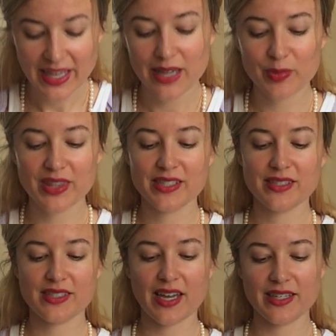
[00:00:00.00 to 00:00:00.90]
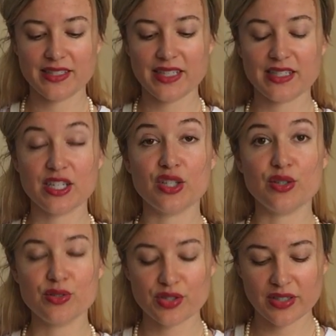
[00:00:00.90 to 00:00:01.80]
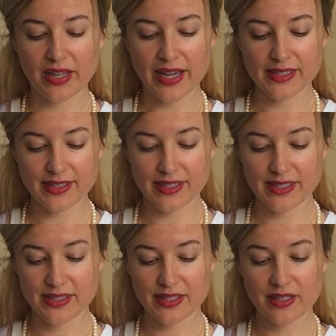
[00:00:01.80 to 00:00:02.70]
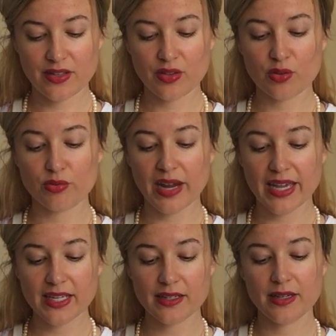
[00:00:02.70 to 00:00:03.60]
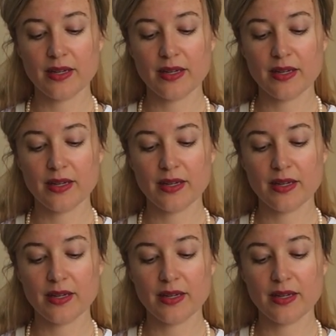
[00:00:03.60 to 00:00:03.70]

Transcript: And what this does is it neutralizes the right,